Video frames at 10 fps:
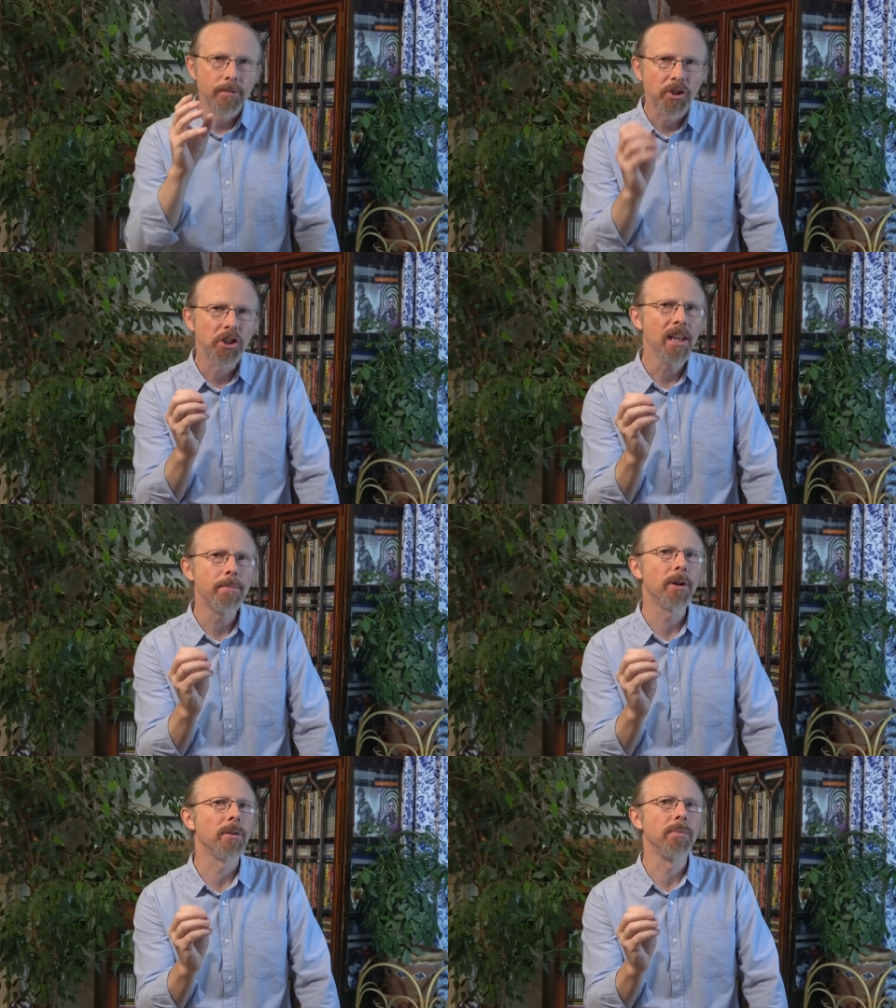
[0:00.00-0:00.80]

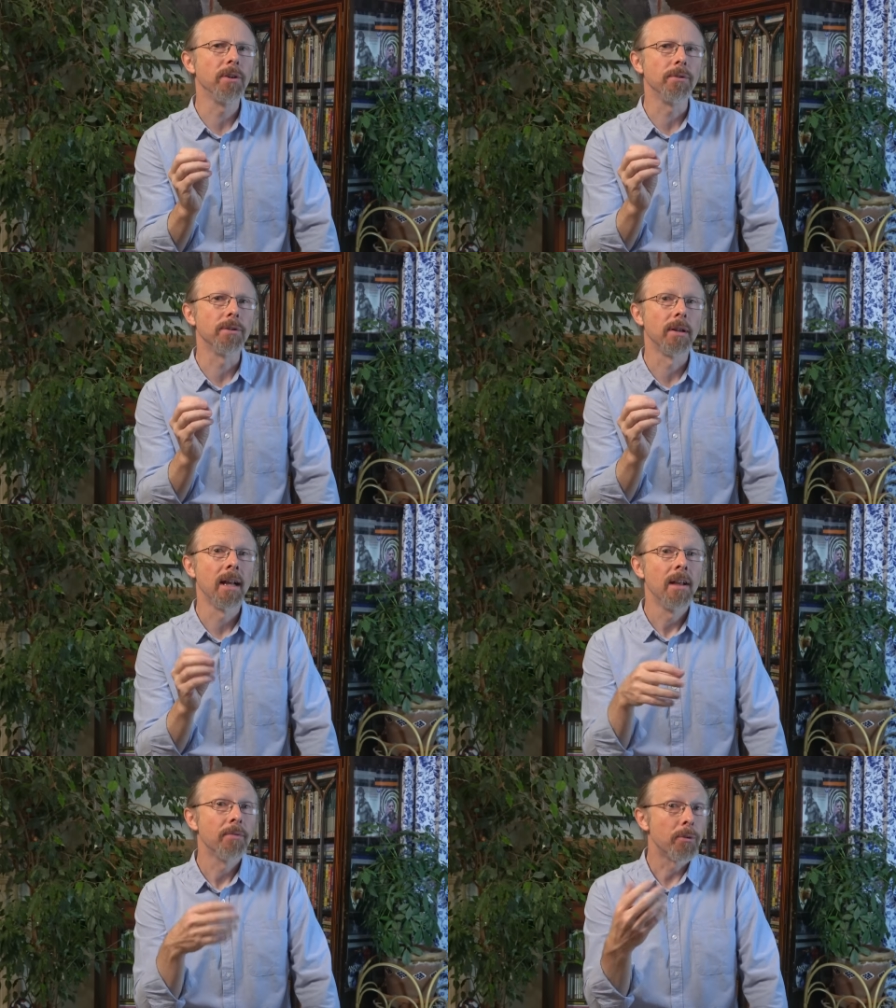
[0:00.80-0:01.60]
cheaper compute
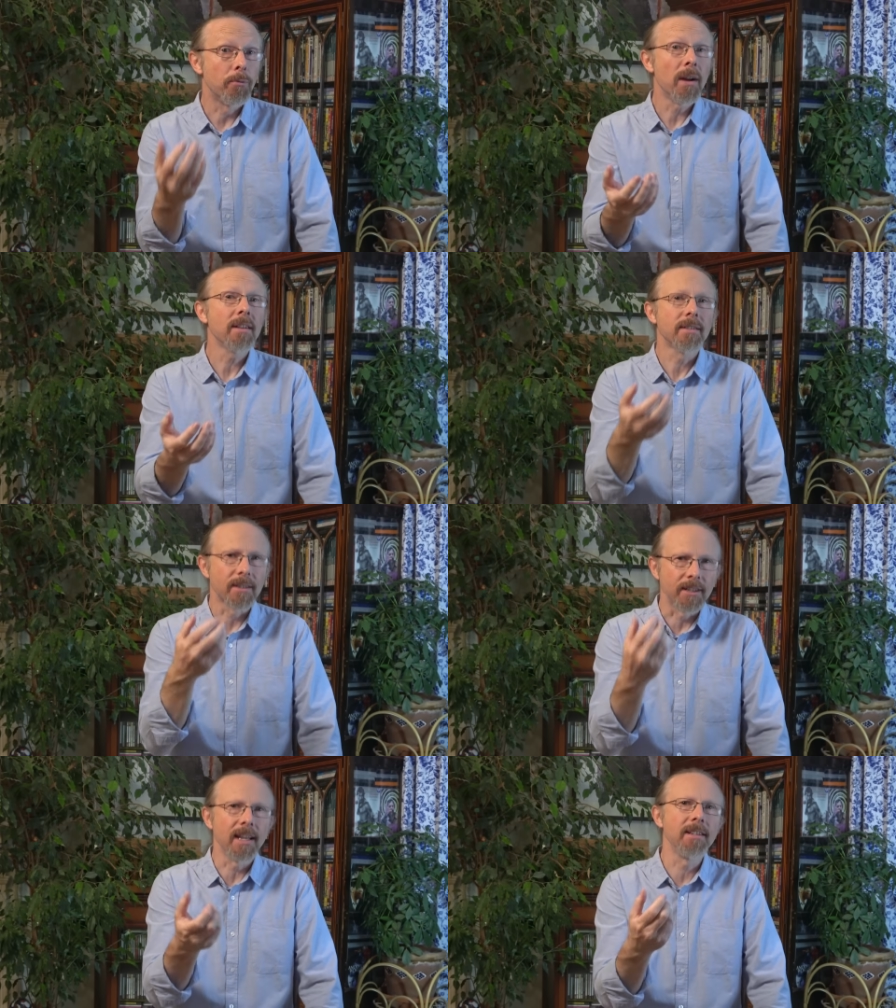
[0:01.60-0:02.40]
that runs
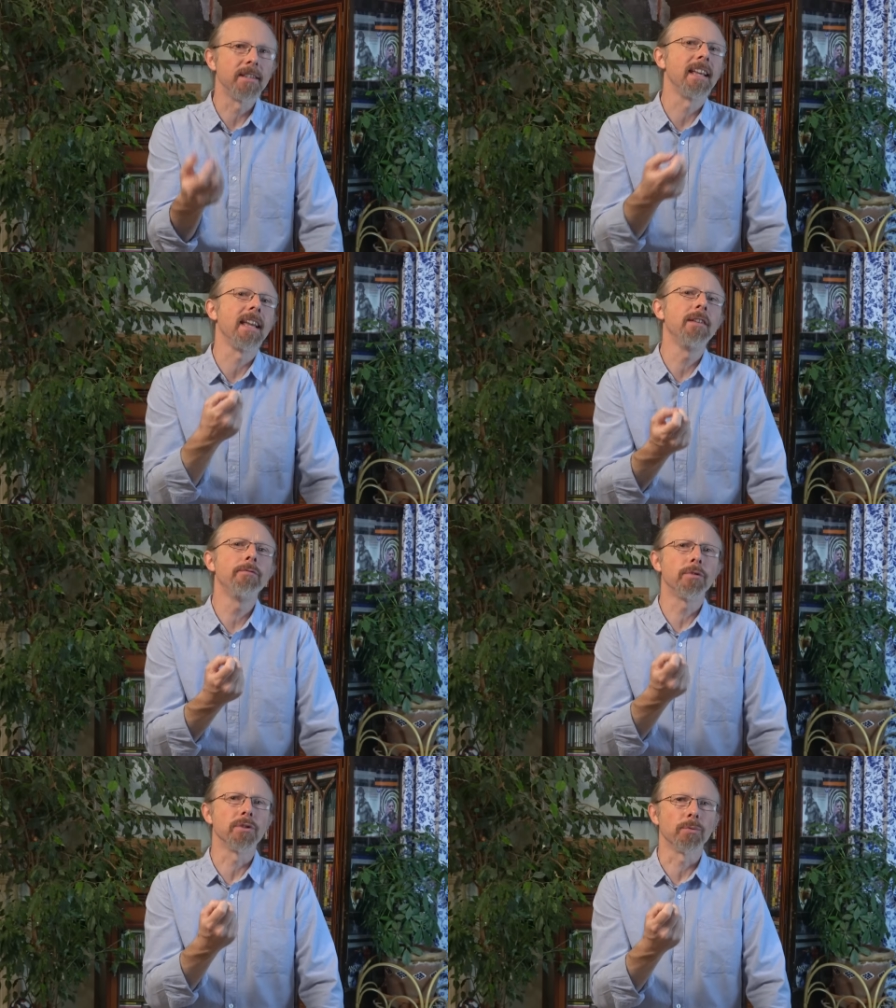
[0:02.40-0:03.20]
the day to day
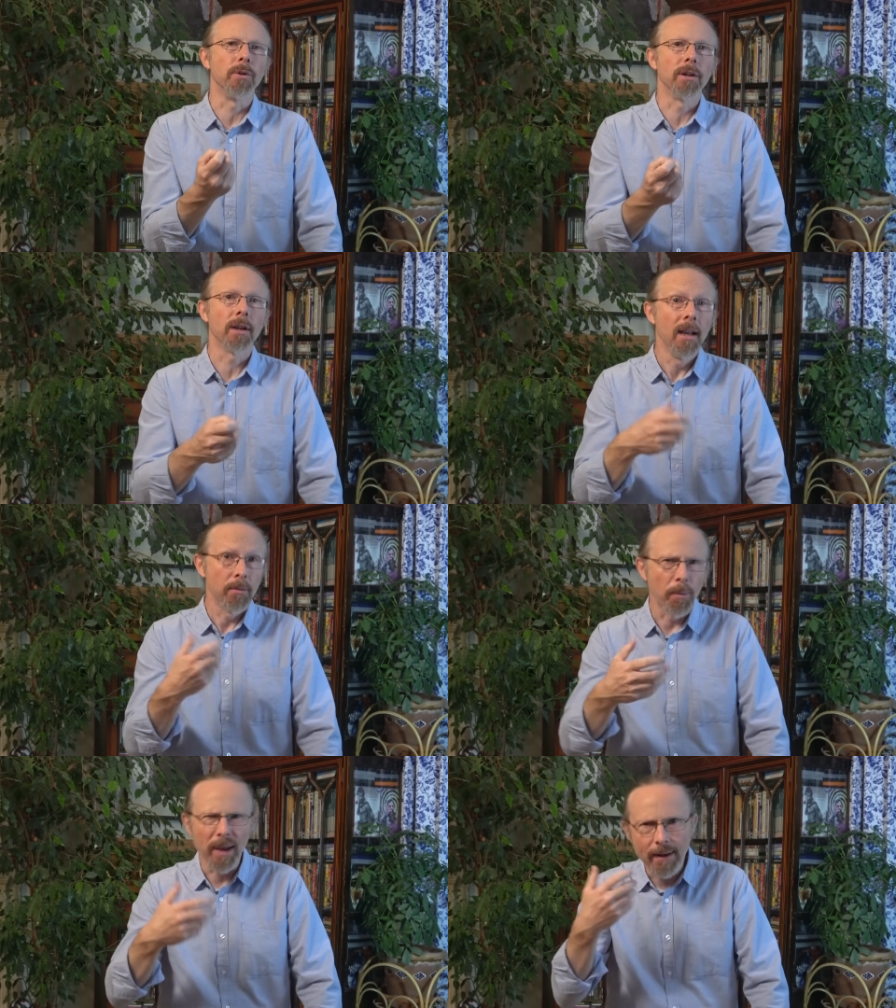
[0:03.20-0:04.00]
inference work
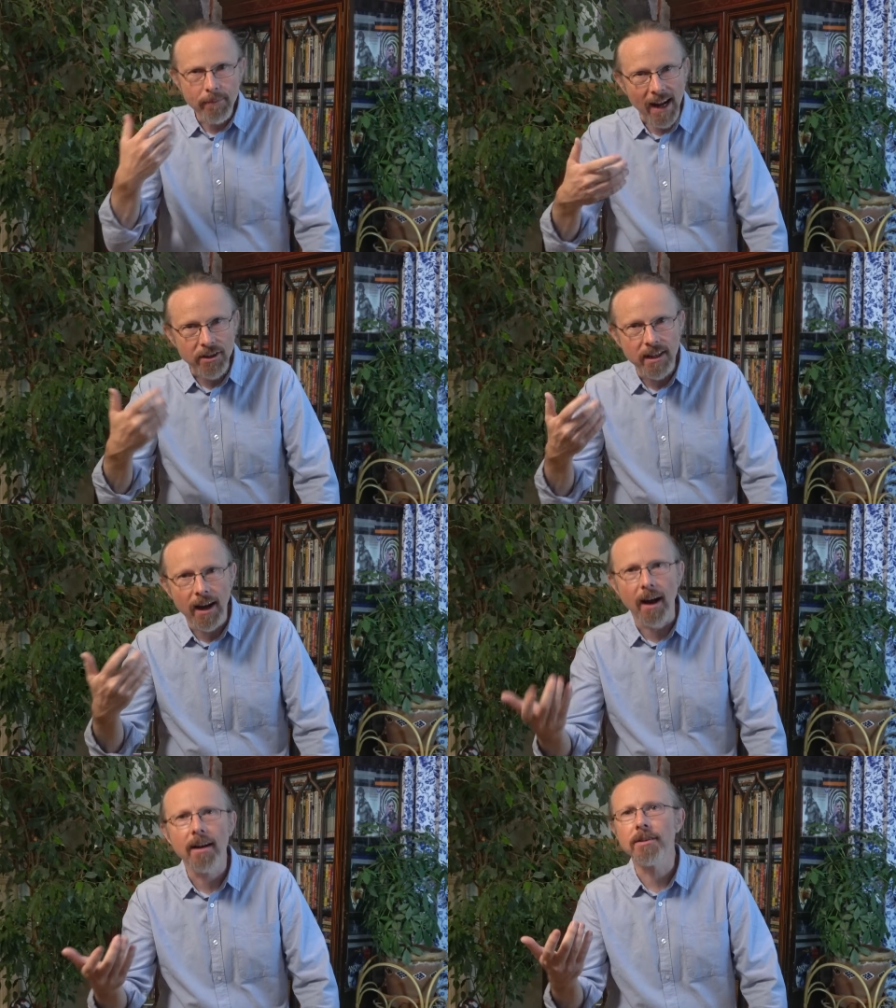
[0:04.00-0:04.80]
when we
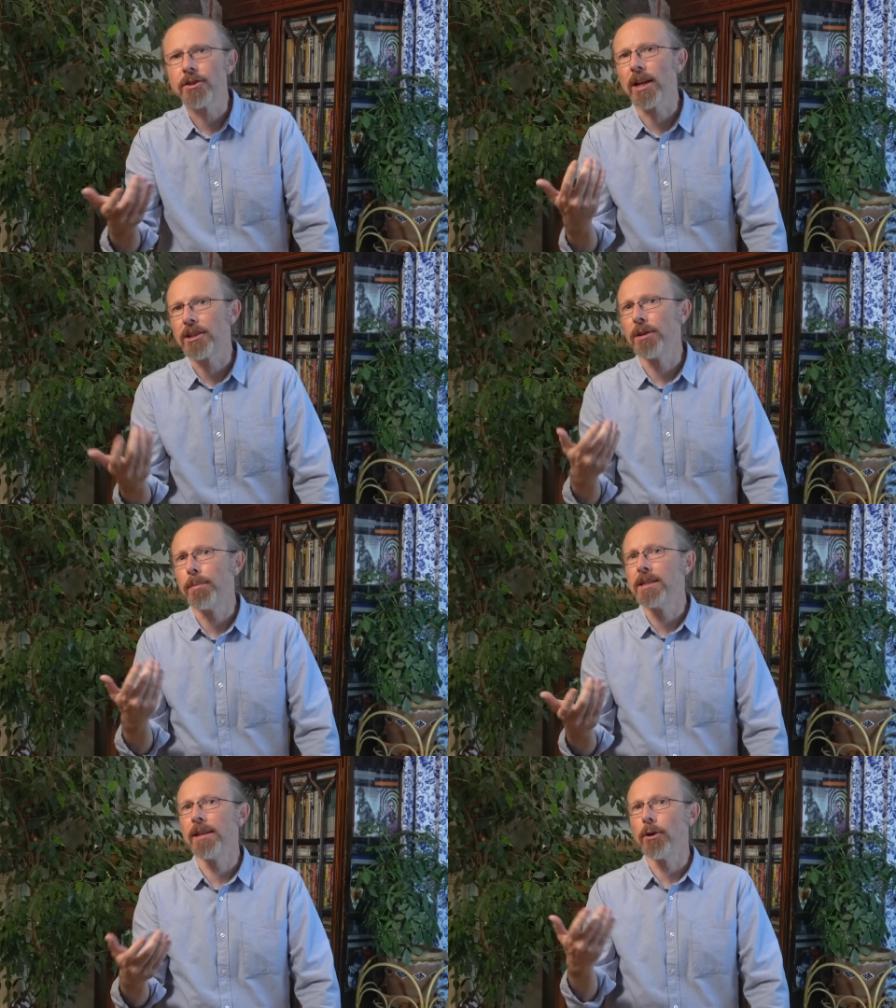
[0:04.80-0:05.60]
actually ask
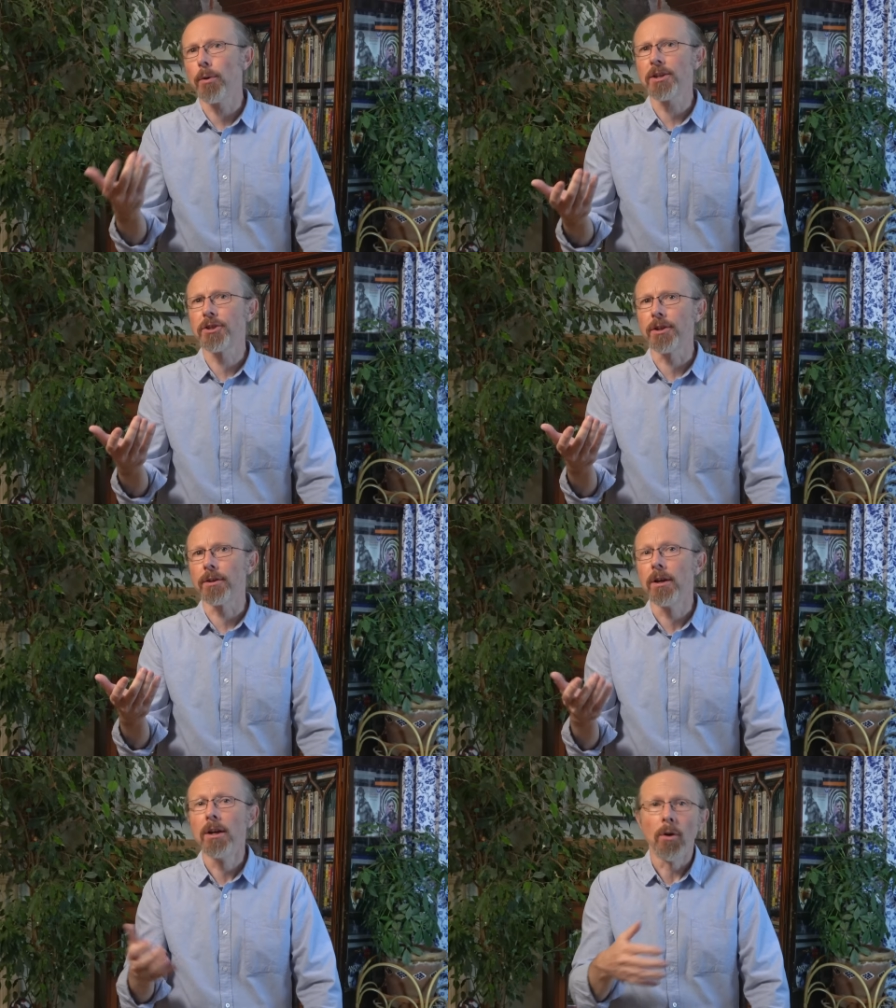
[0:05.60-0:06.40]
ChatGPT a
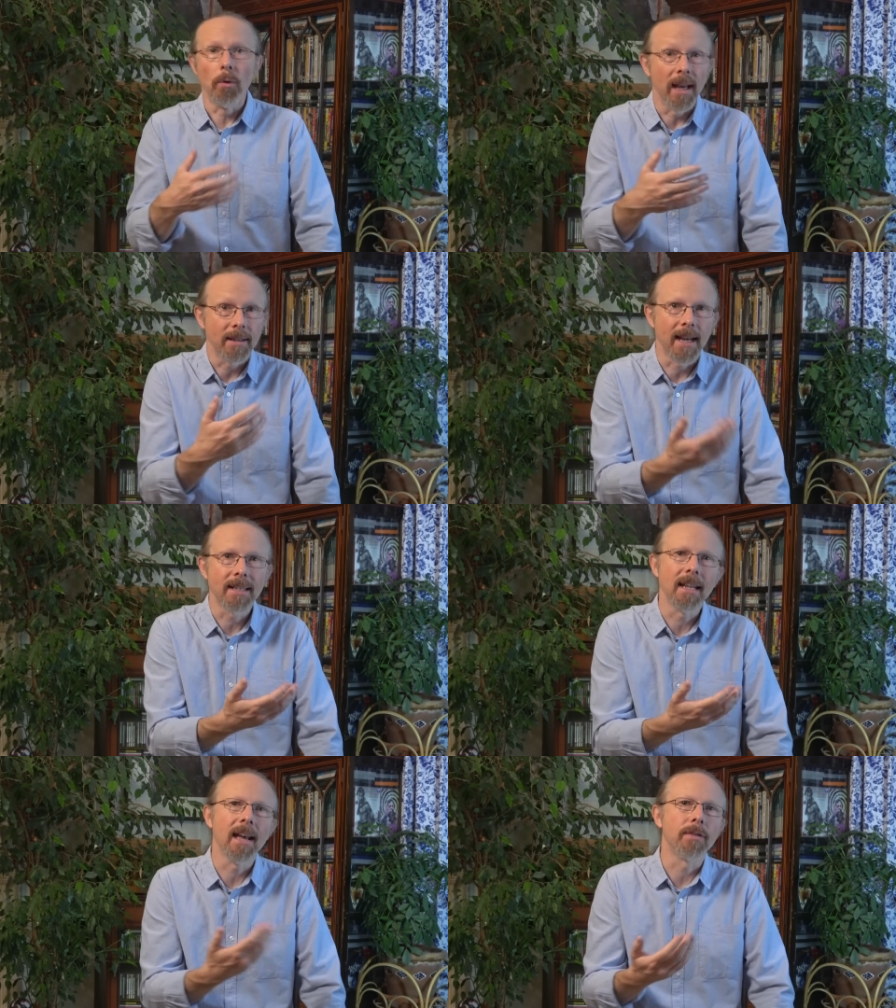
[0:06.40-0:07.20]
question or get
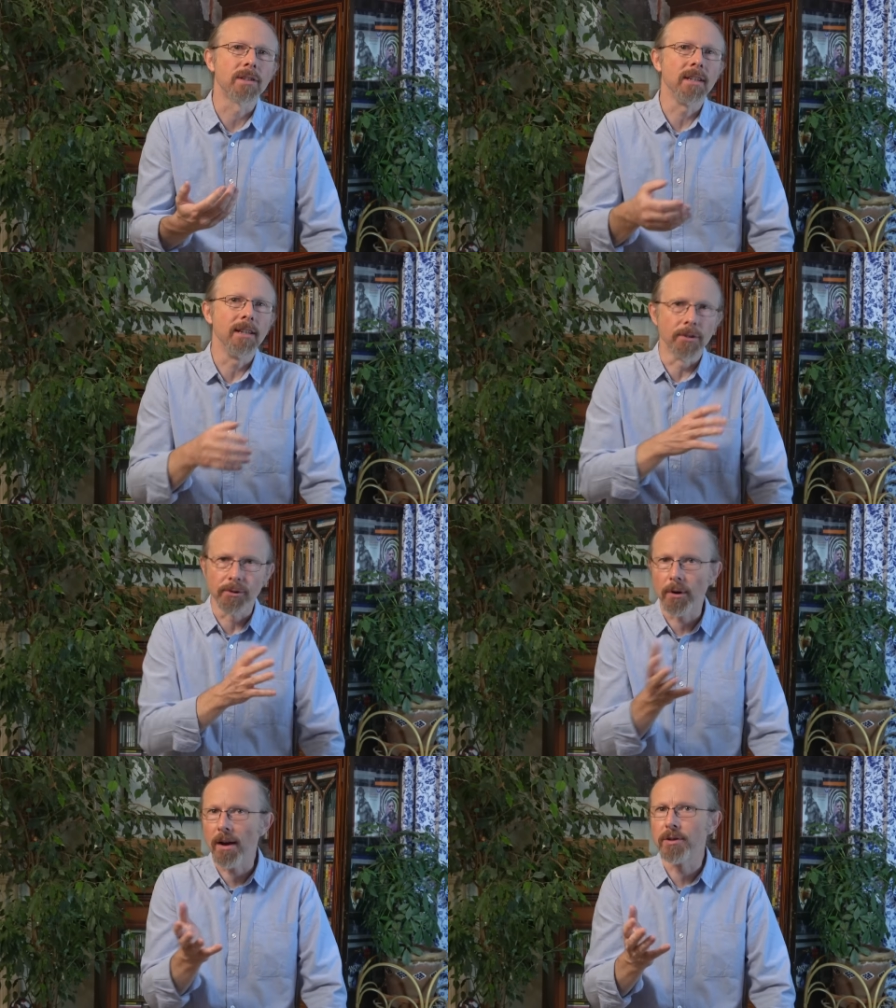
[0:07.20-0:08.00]
Tesla FSD to
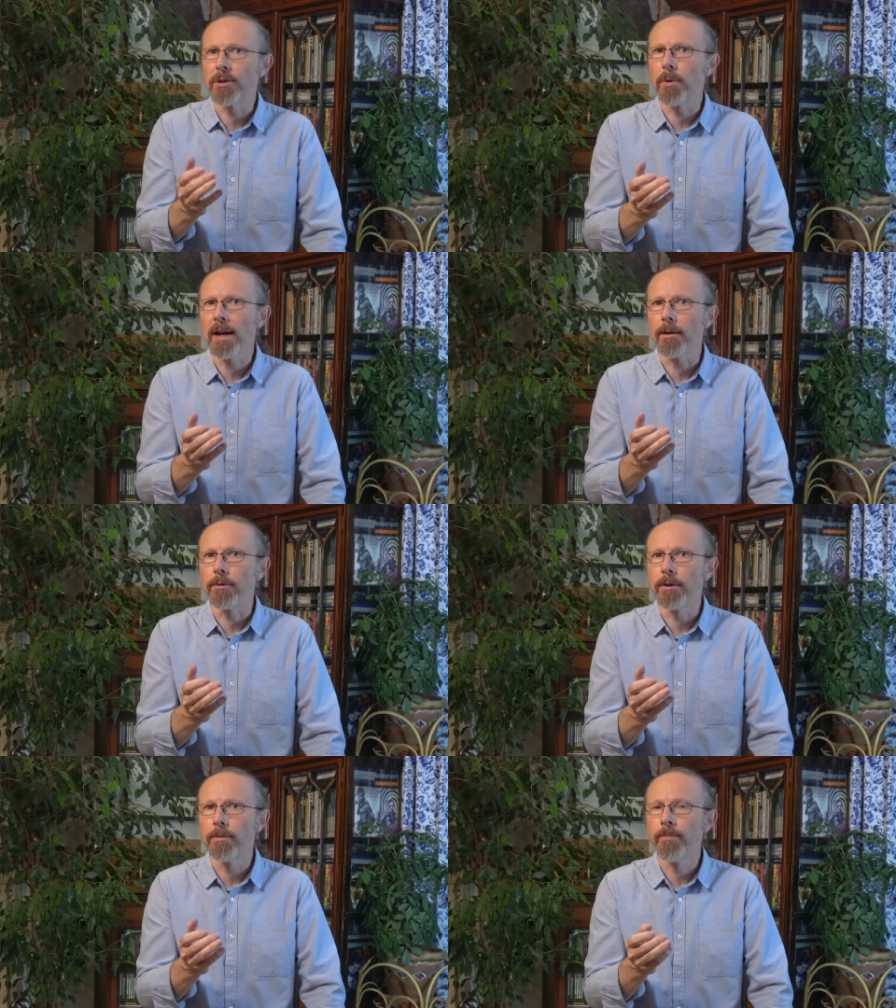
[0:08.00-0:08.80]
drive us around.